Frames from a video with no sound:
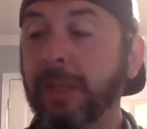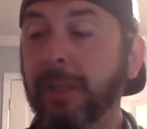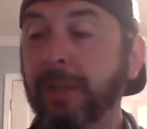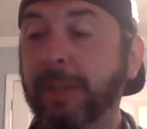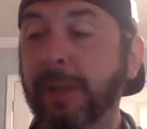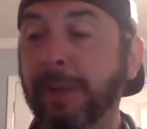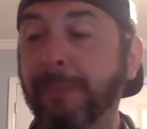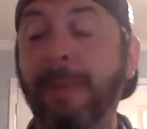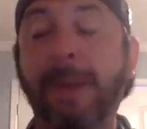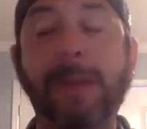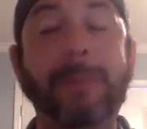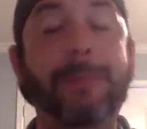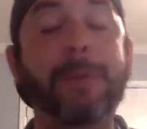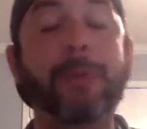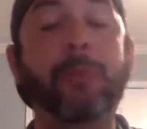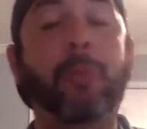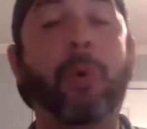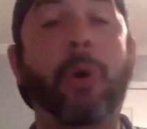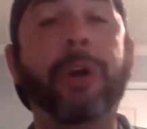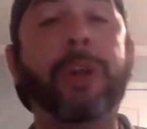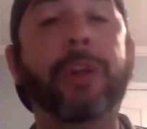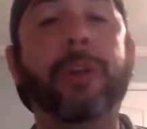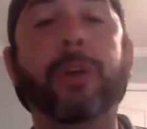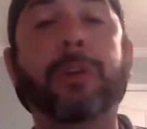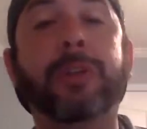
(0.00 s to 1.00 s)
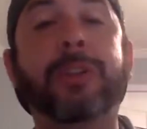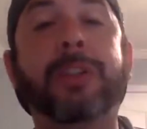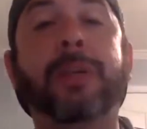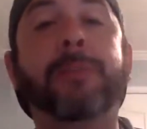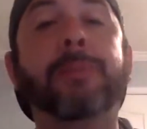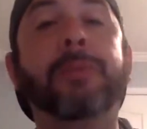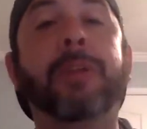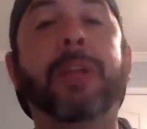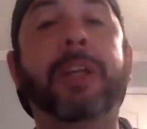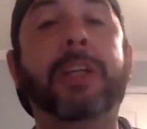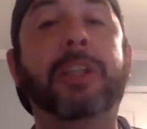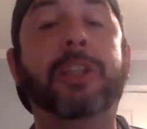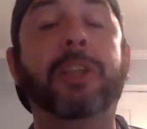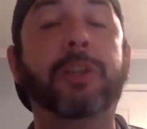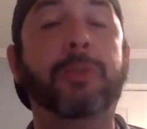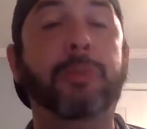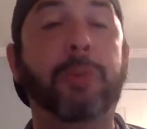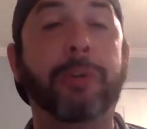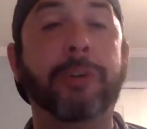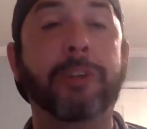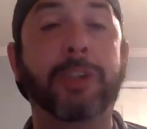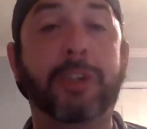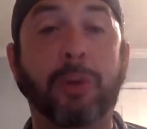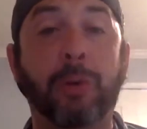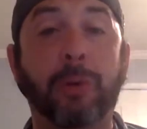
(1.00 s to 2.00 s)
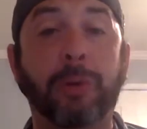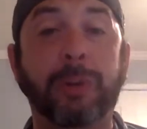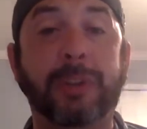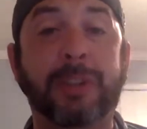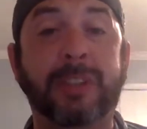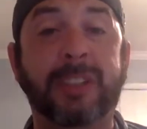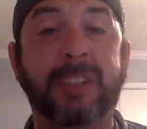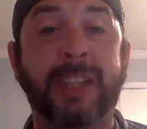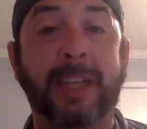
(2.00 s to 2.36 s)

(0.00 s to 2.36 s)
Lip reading: There may be one of those simulations where he scores